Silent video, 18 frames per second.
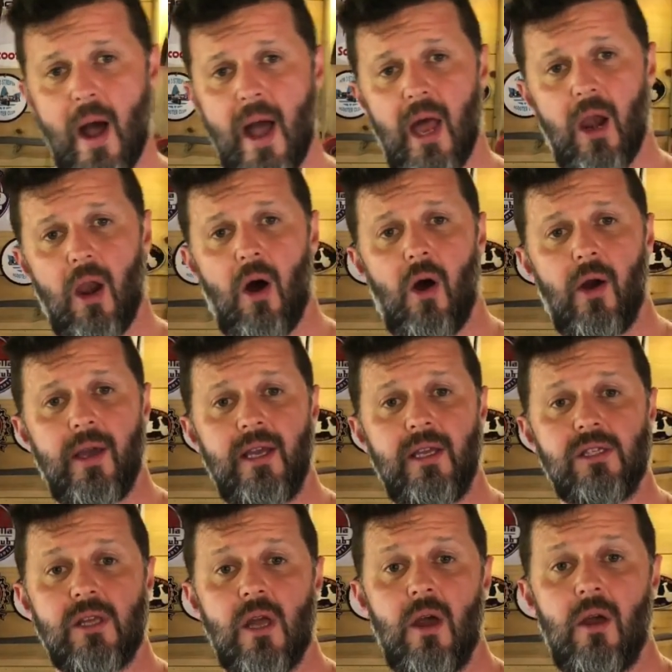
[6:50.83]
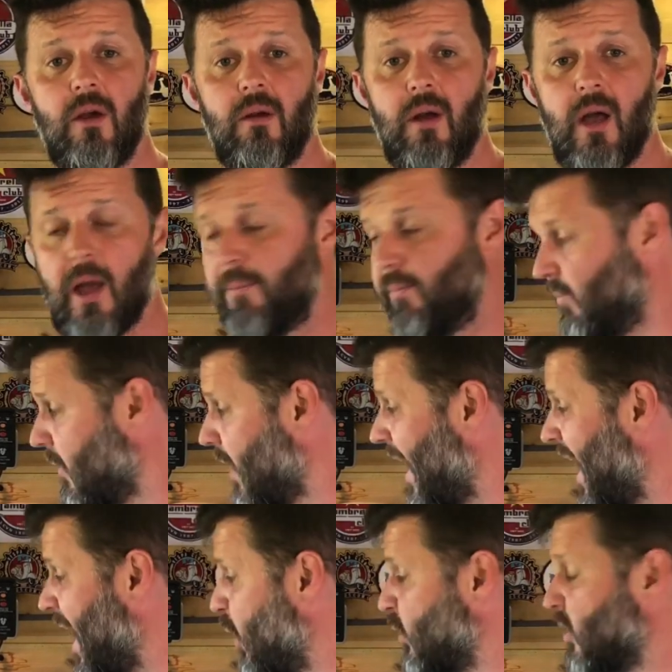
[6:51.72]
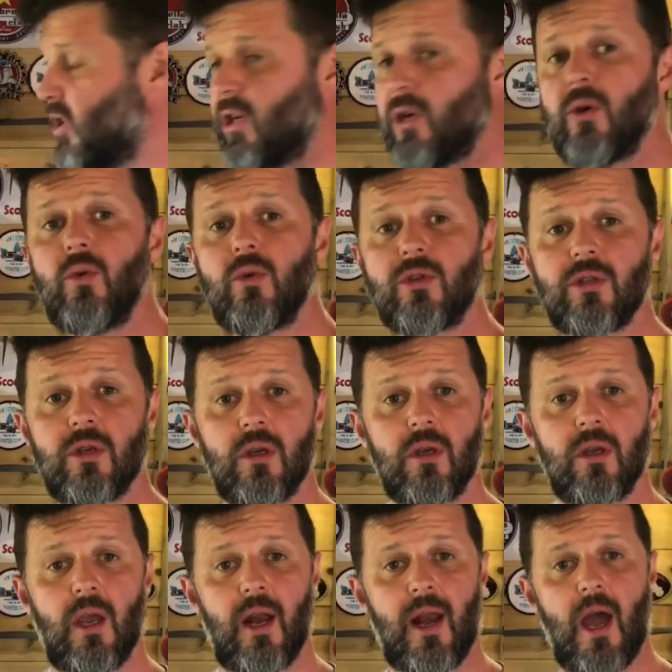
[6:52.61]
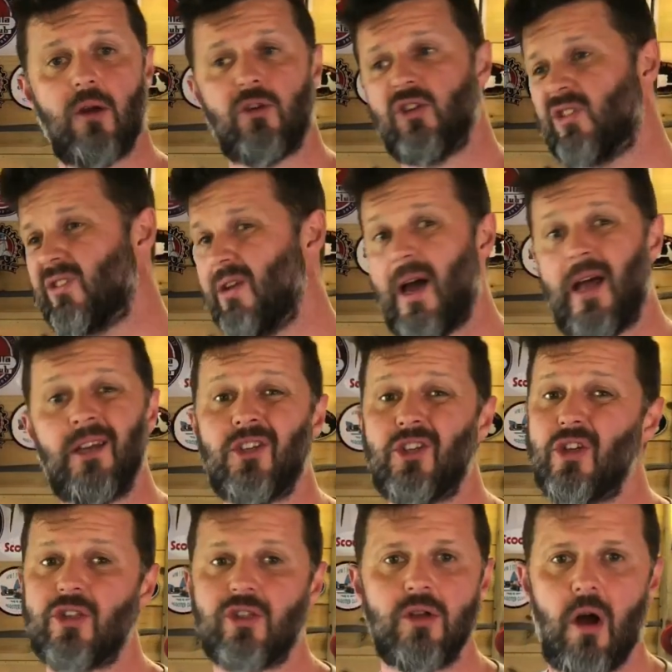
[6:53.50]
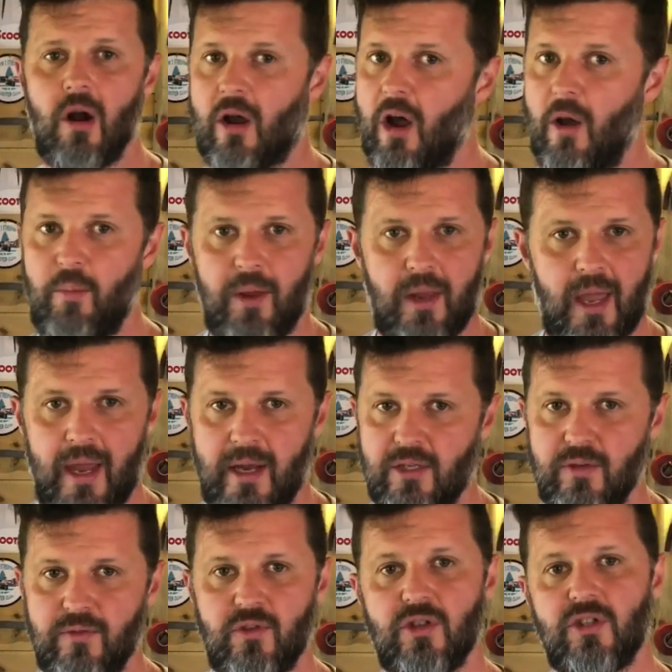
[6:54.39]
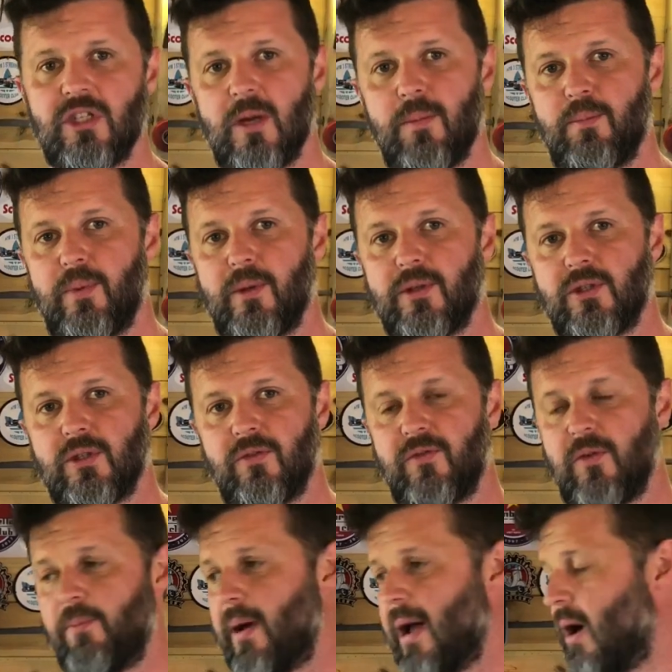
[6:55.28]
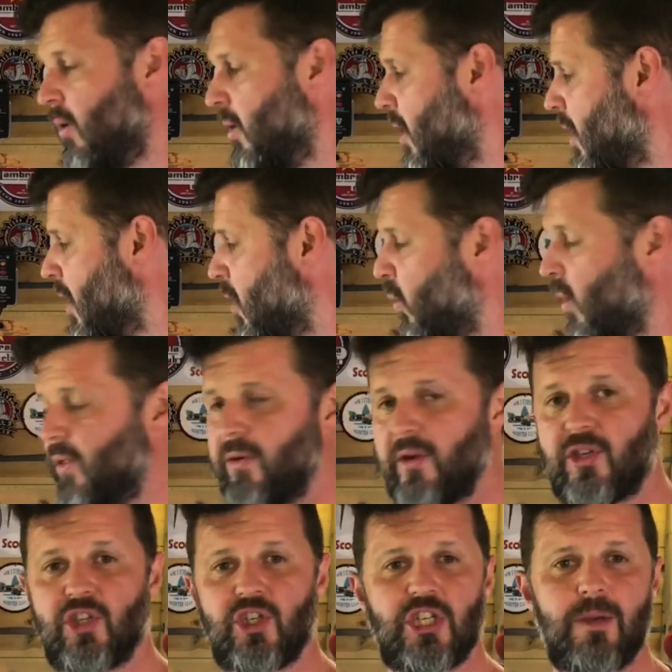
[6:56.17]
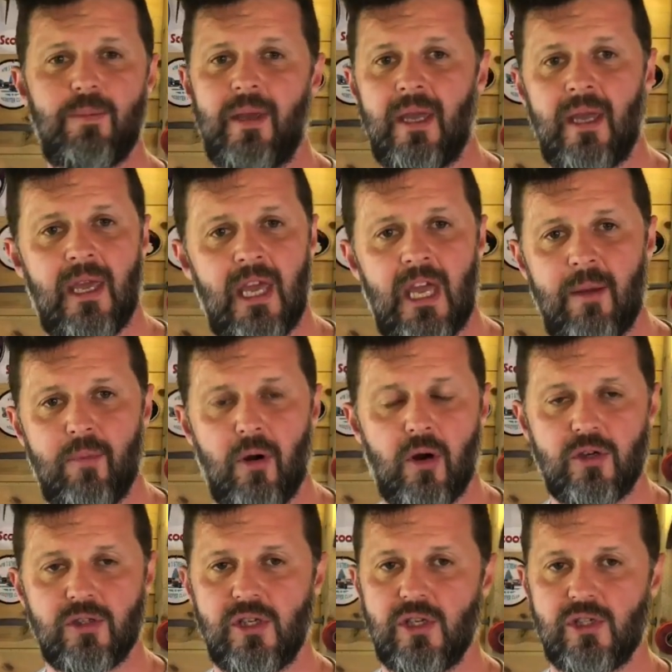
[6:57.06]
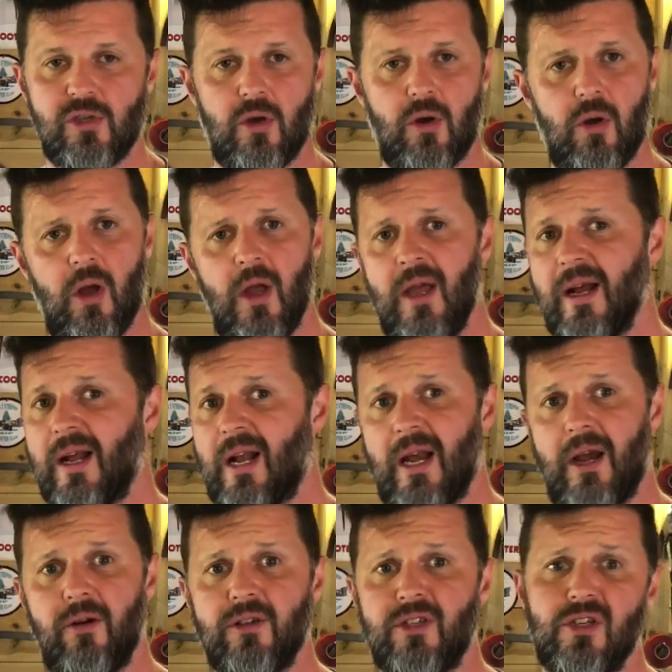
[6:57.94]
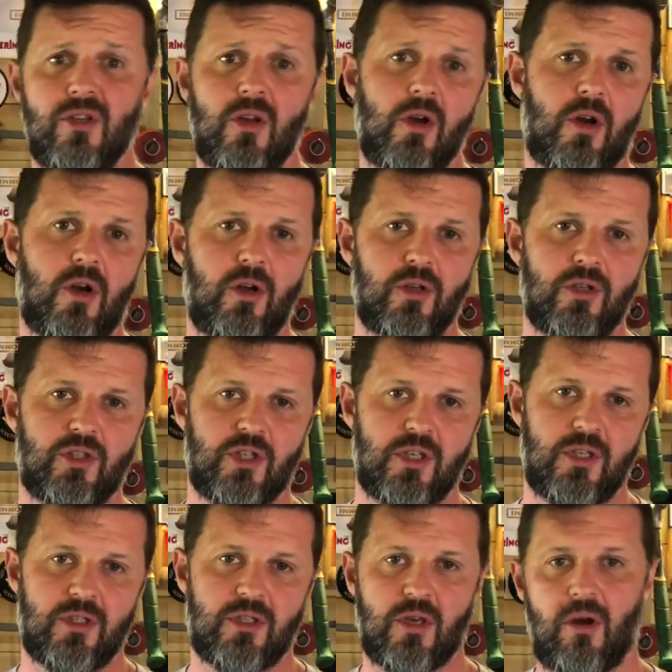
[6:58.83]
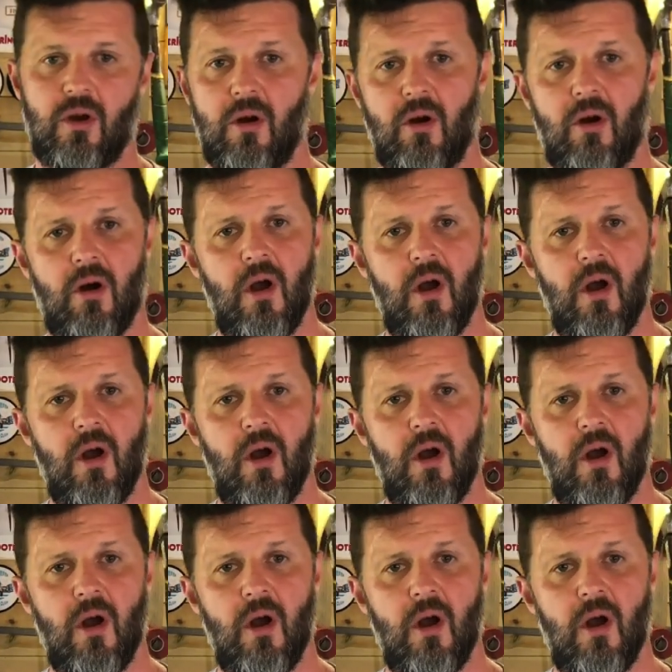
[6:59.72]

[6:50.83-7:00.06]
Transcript: a lot is how-tos, just not complicated stuff, just simple stuff about whether it's shimming gearboxes or clearances on clutches or